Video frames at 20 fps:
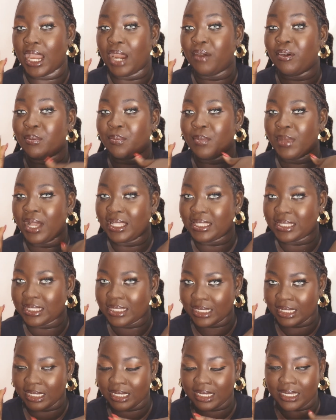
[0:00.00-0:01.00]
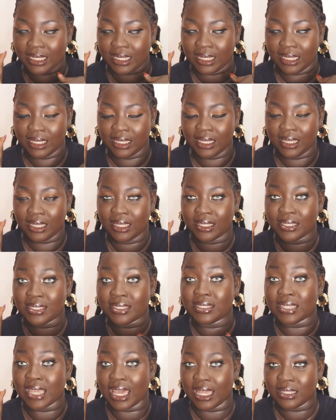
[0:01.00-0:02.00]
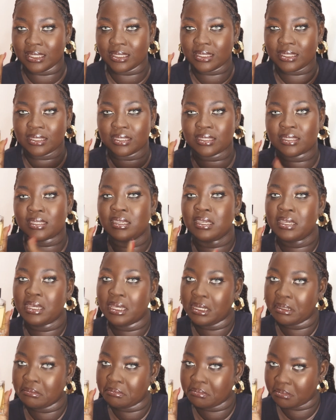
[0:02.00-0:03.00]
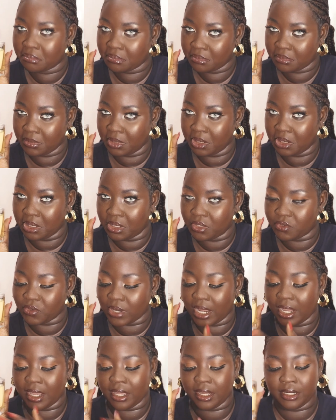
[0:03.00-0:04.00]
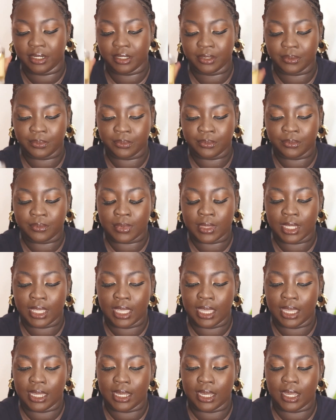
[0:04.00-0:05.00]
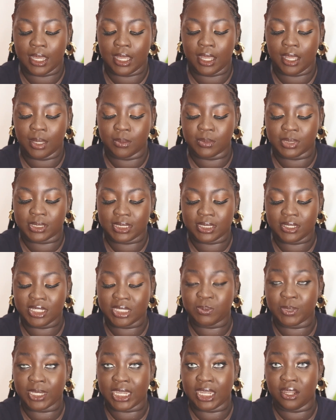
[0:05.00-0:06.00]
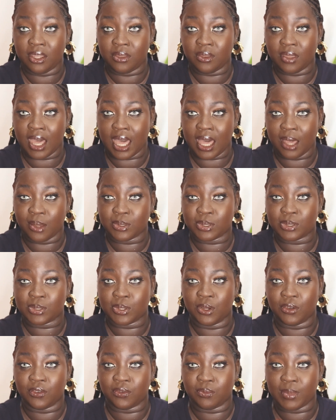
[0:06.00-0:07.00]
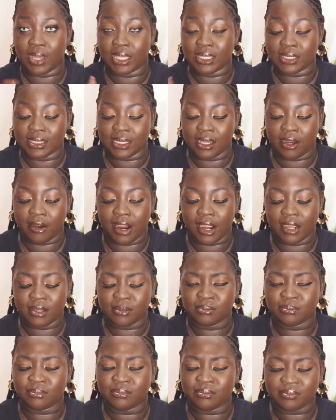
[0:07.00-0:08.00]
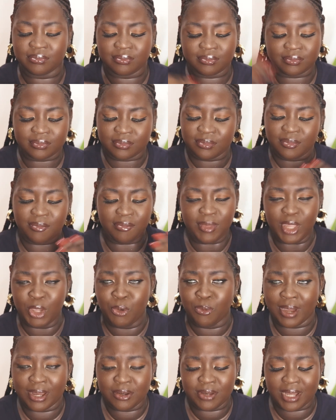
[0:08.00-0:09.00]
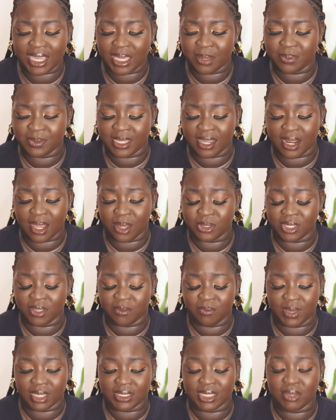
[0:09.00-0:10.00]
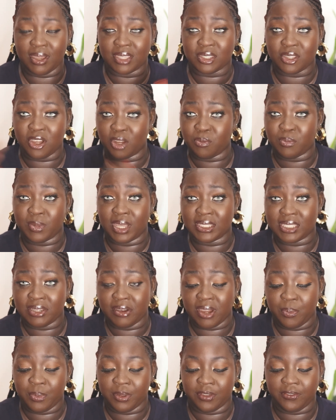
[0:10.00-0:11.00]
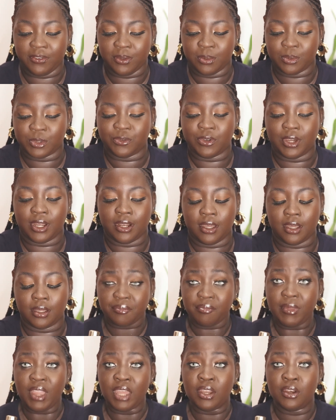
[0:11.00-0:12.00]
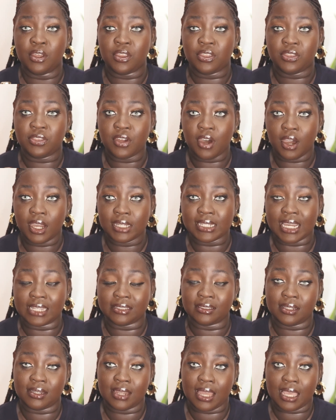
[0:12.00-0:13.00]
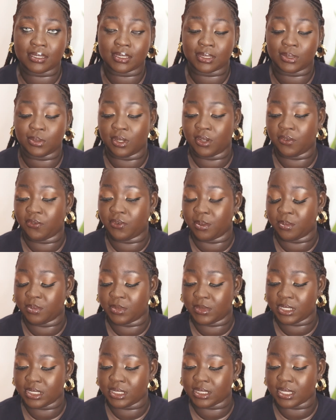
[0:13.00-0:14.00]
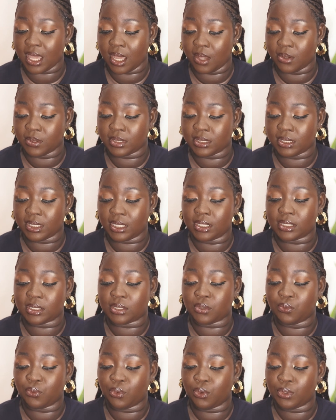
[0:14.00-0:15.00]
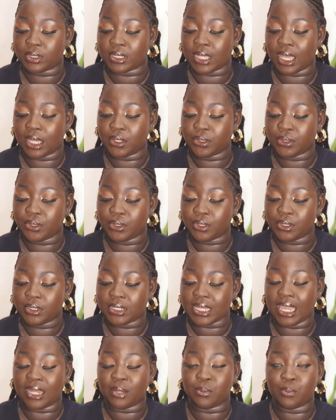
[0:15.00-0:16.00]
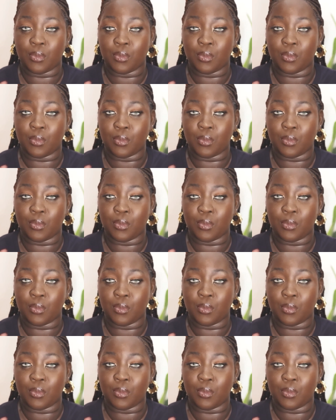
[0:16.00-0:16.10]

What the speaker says: aromatic scents, you can try her. Still speaking on the house of Mancera. Why do I keep saying house of Mancera? It's called Mancera Perfumes, rather. The third and the last one from this house is Roseaoud and